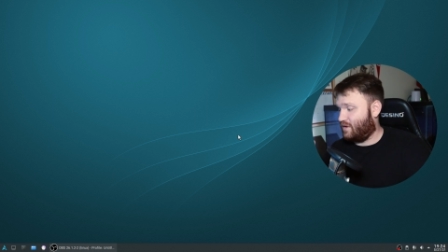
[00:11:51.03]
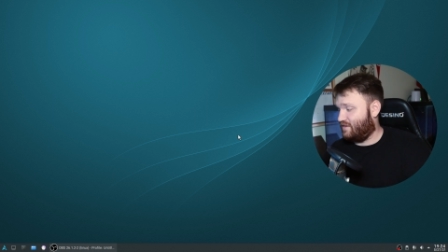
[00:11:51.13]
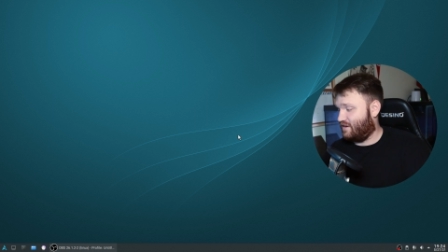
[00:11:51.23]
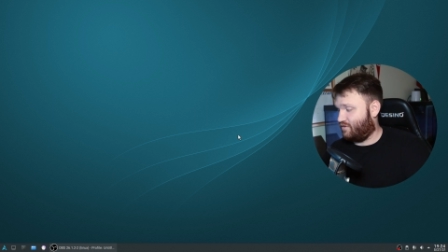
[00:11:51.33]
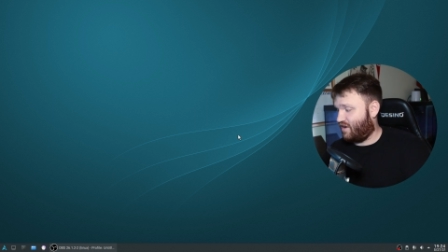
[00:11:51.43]
it
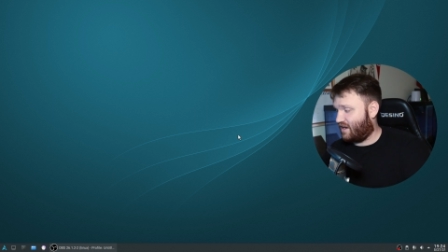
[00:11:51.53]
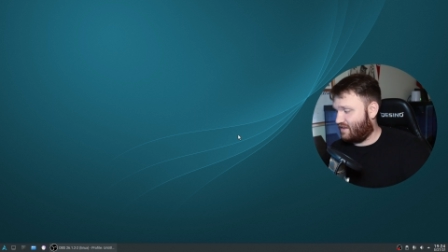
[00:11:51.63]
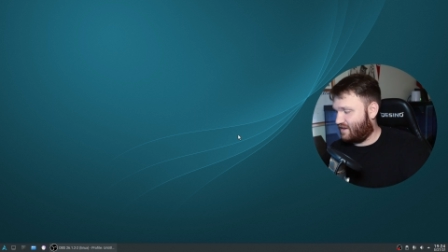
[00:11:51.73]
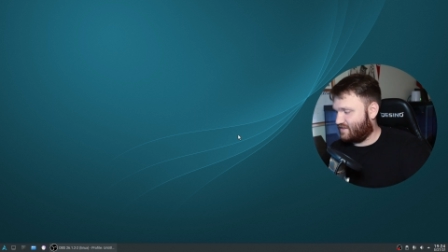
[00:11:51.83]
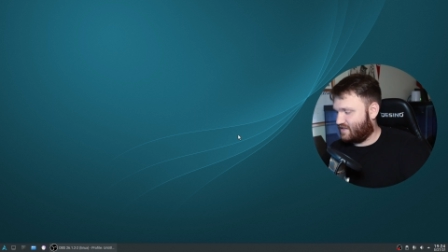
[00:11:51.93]
didn't
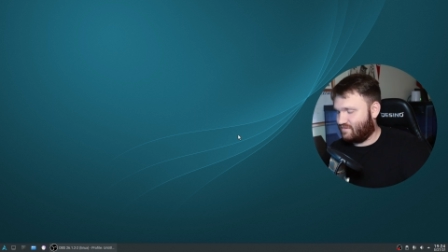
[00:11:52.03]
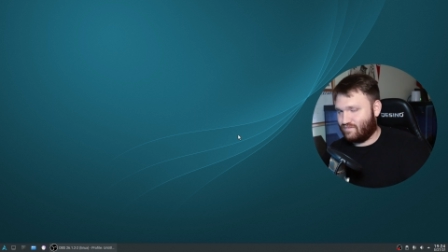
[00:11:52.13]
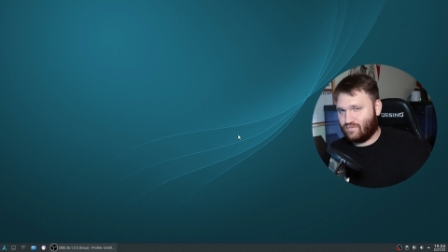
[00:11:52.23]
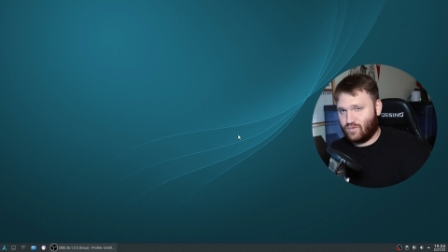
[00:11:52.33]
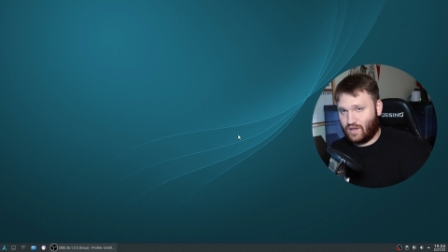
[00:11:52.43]
recognize it
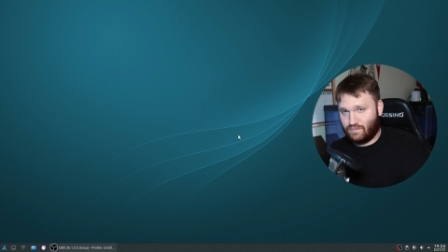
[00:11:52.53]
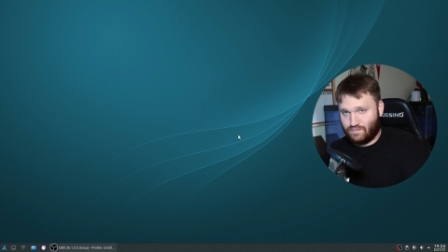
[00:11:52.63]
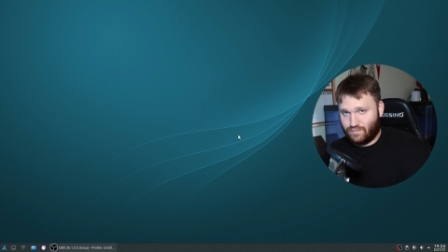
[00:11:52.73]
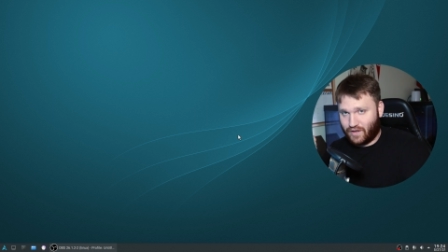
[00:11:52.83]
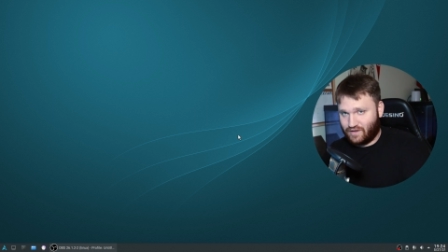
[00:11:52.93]
when I
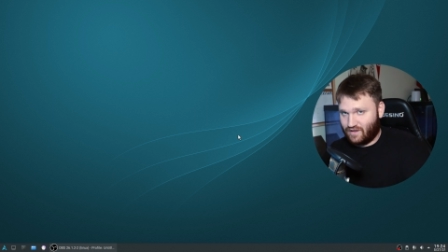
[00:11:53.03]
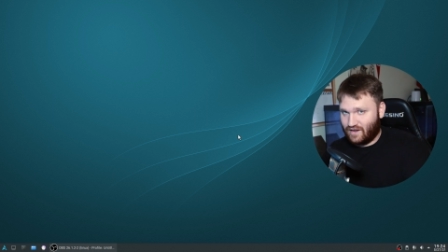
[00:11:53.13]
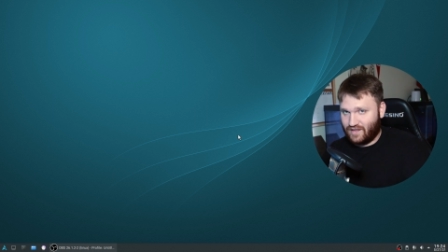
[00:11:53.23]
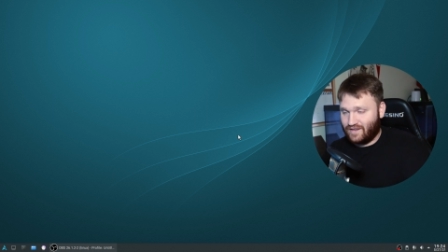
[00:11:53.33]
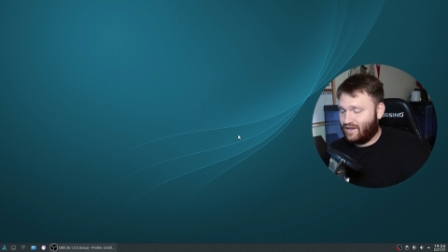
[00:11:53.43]
plugged it
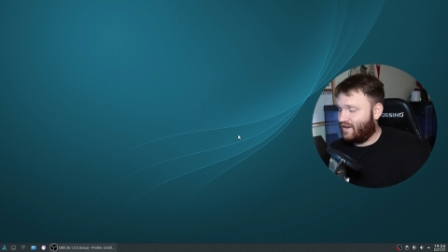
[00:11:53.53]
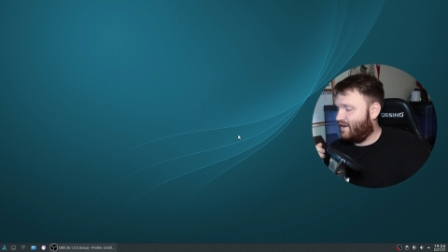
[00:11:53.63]
in.